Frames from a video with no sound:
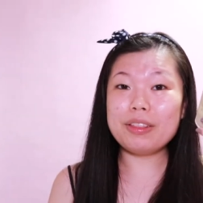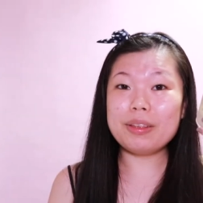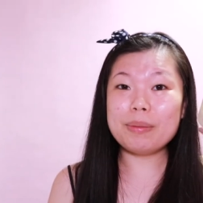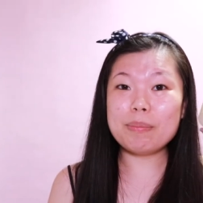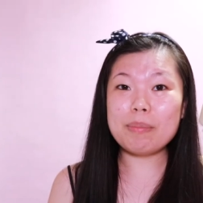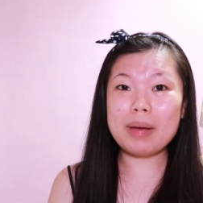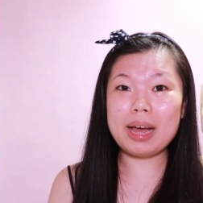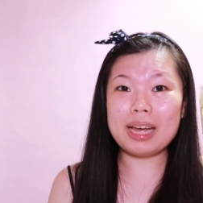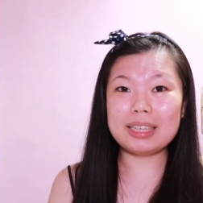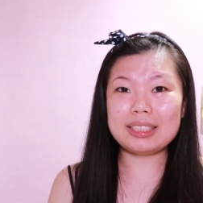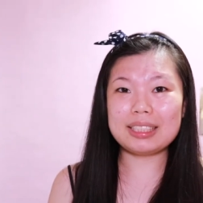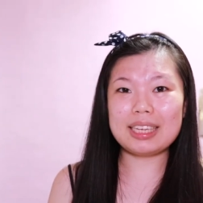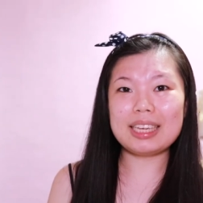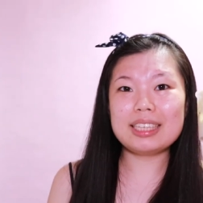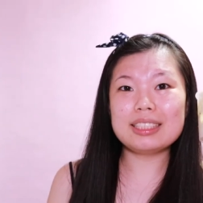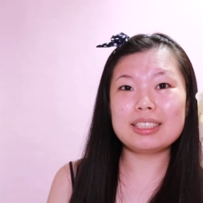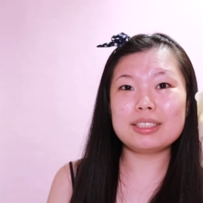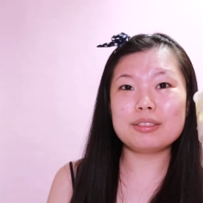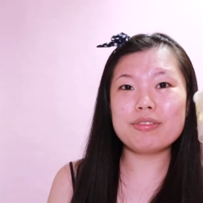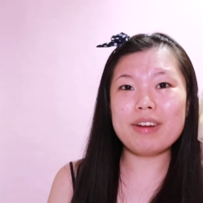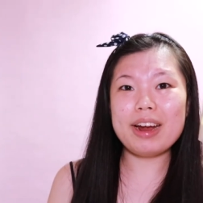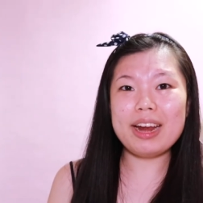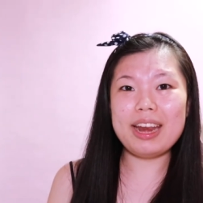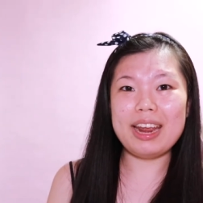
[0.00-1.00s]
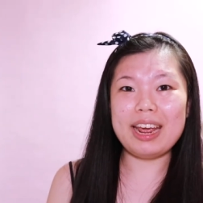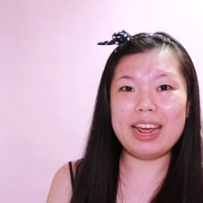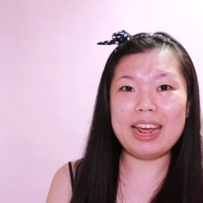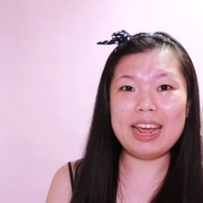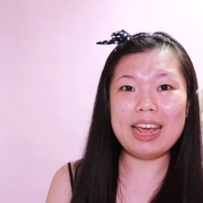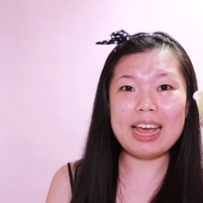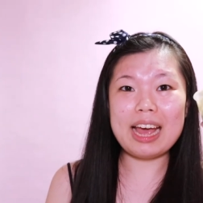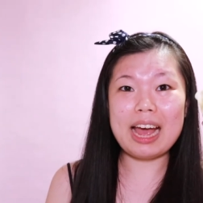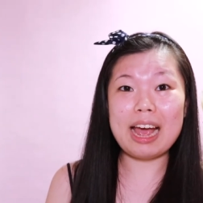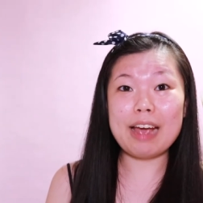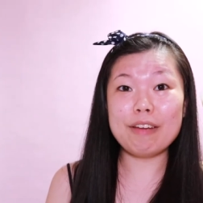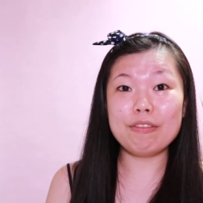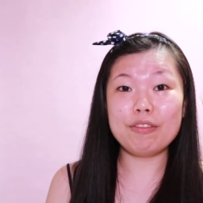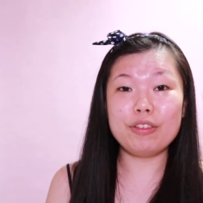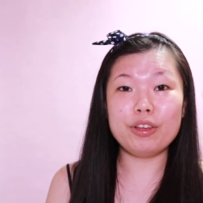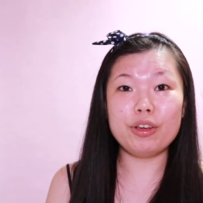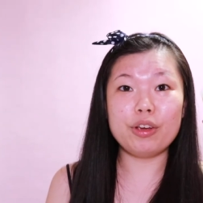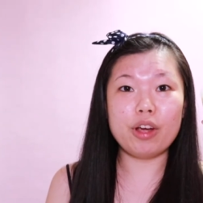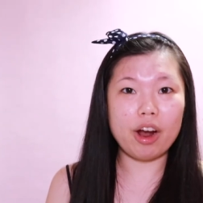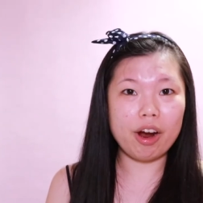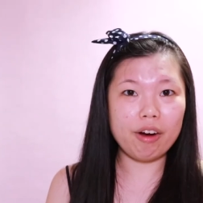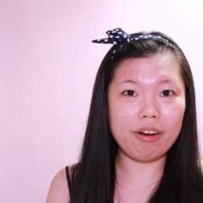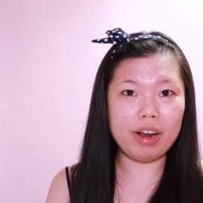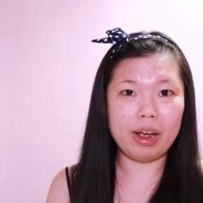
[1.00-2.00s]
the mask is ready. I have
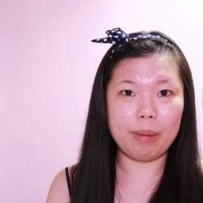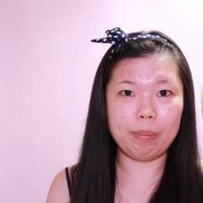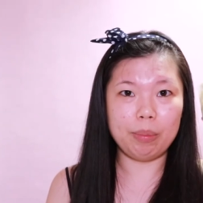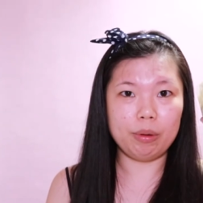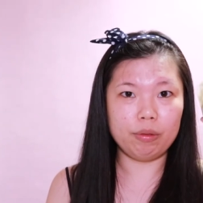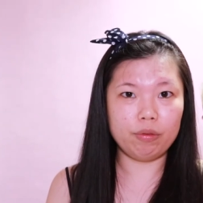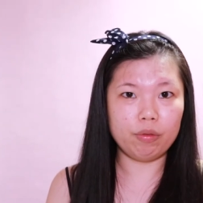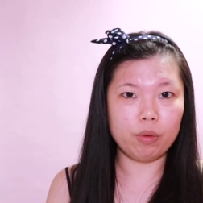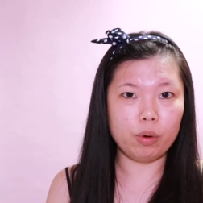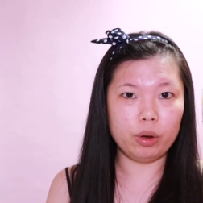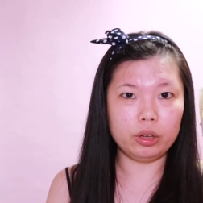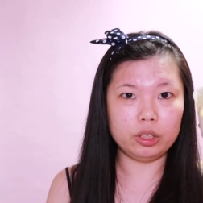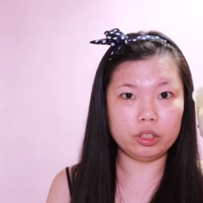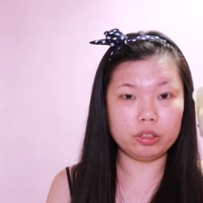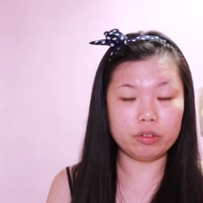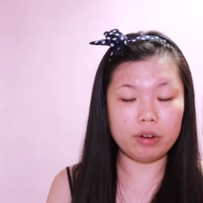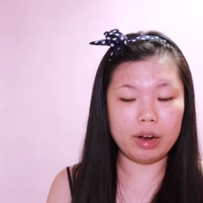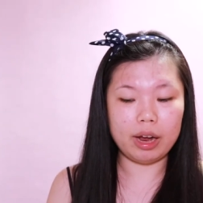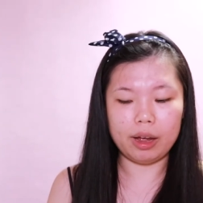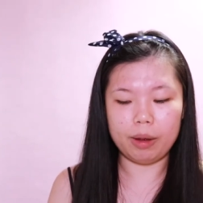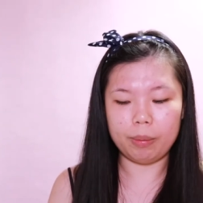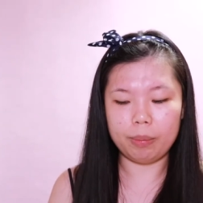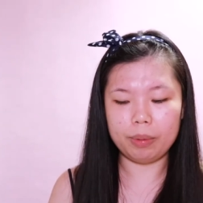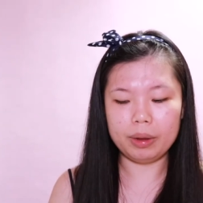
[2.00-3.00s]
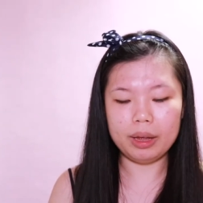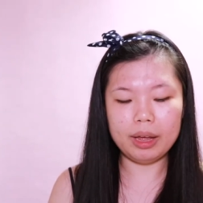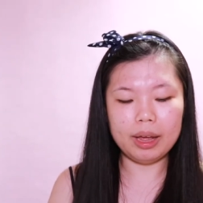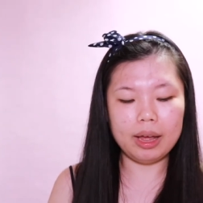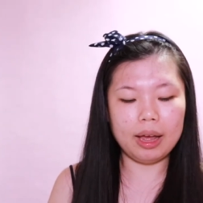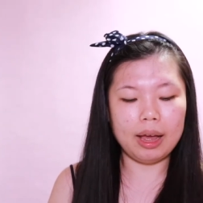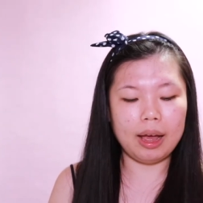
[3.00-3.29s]
to hurry up before it dry up.